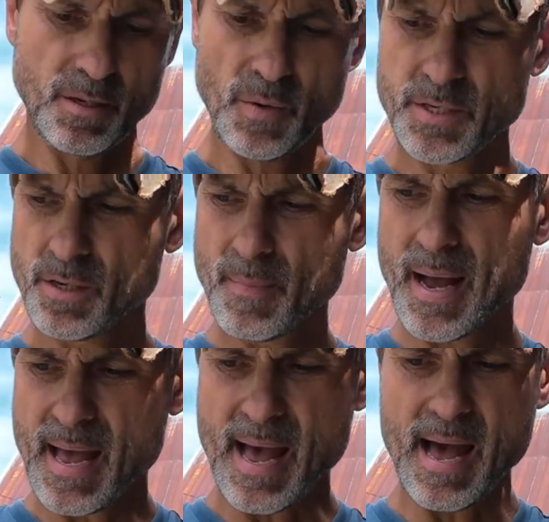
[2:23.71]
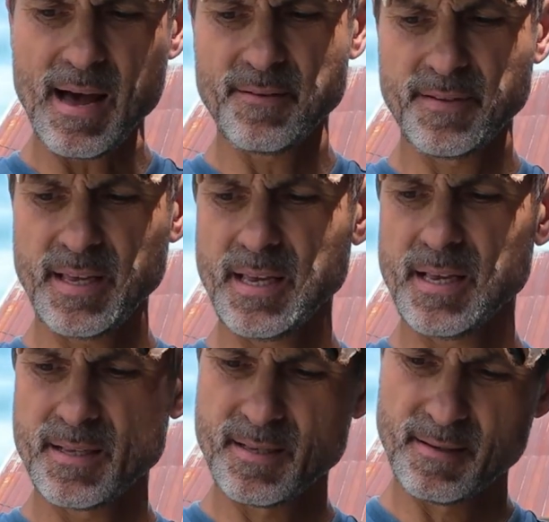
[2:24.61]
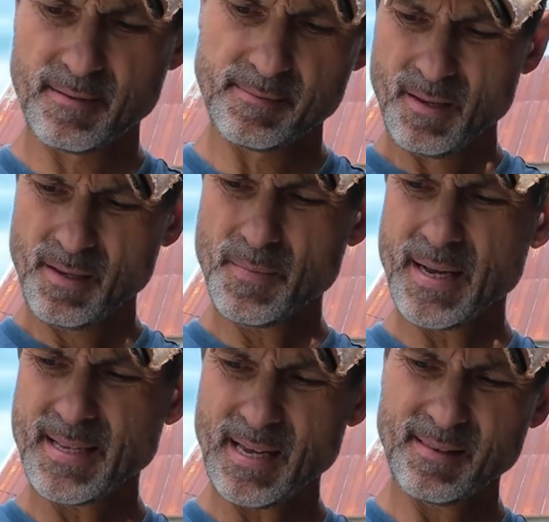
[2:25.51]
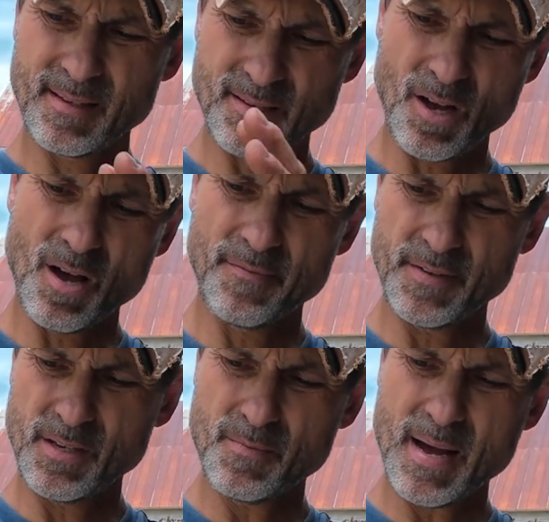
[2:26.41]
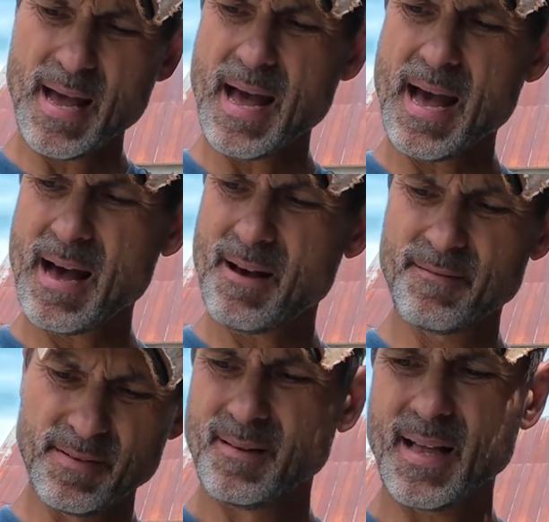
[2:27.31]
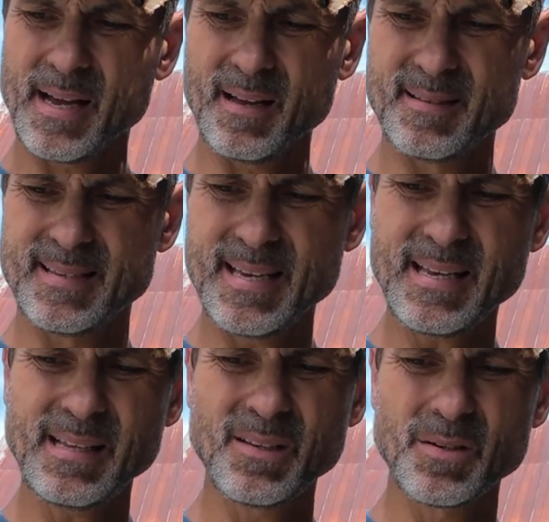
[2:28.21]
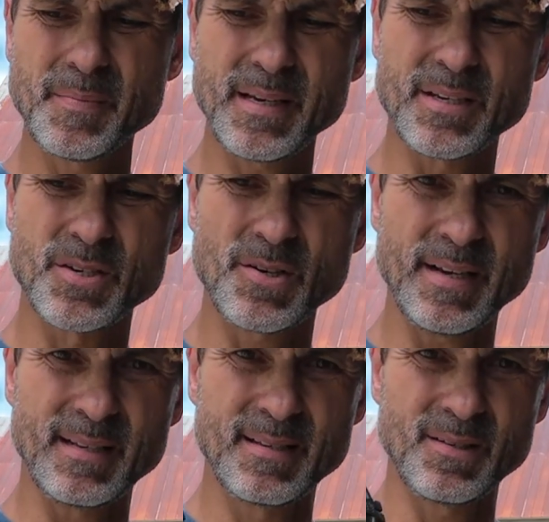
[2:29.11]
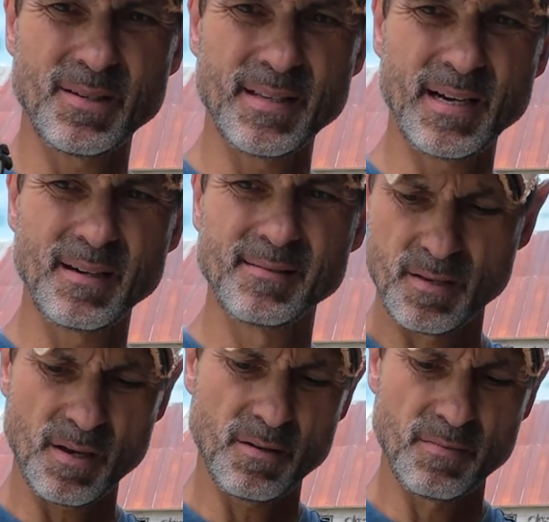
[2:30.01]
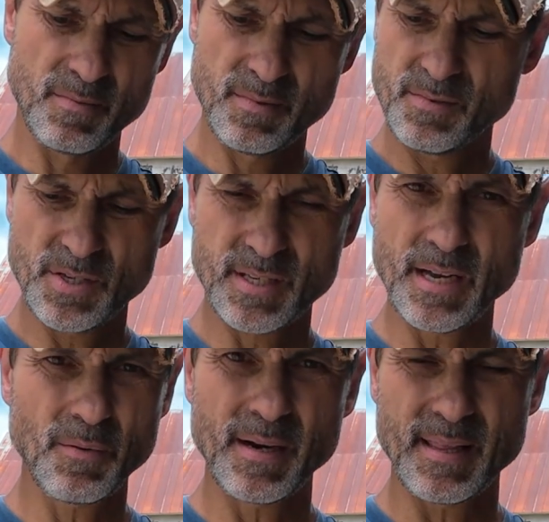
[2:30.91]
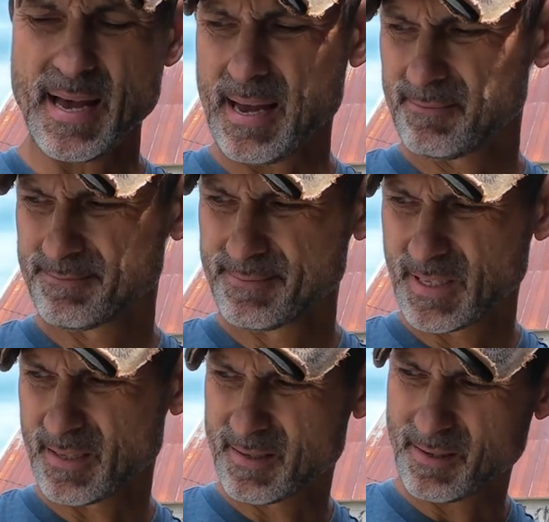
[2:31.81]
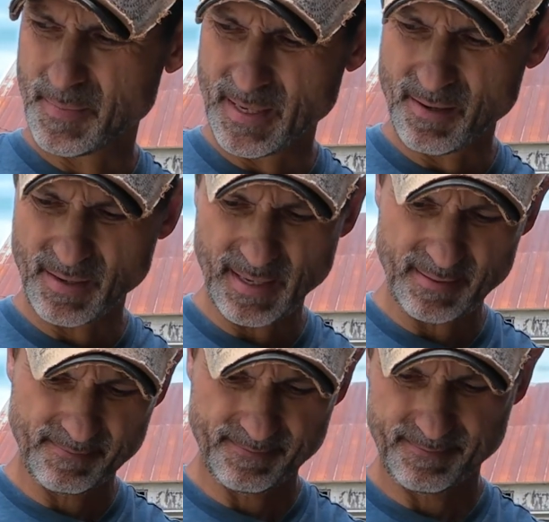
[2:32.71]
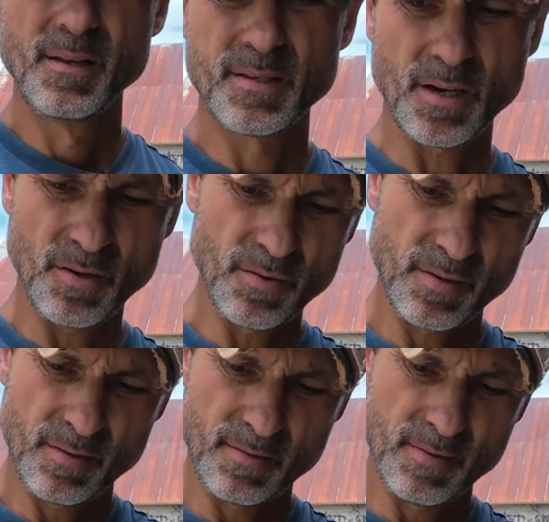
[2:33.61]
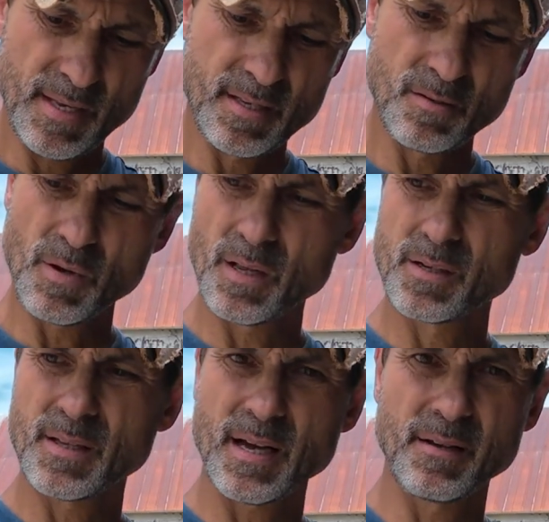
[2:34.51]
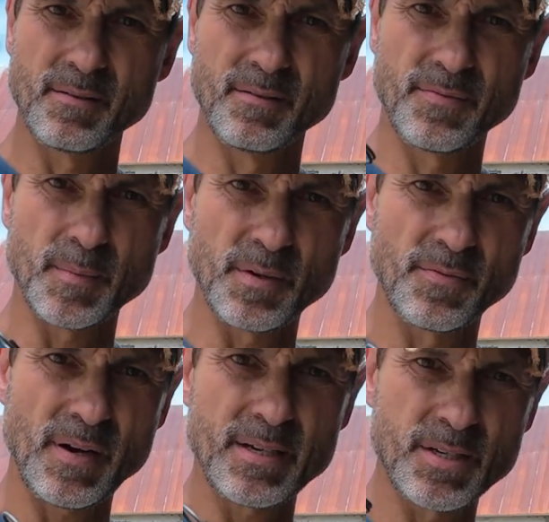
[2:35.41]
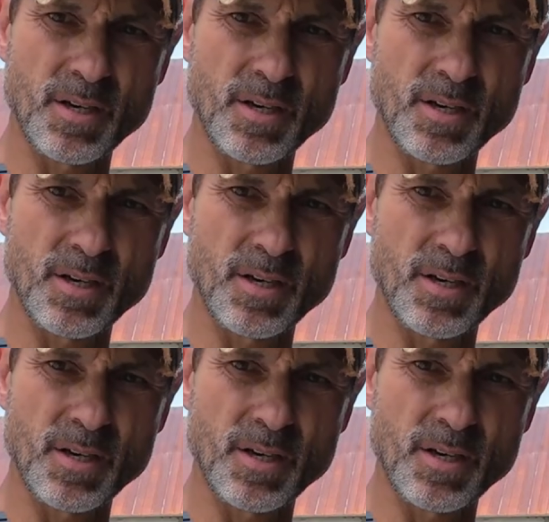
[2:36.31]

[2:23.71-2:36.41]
So what you might have is, you might take this off and you might have like a teeny little bit of string still on there. So just get rid of that, because it's going to be no good. So this is what it looks like from a fresh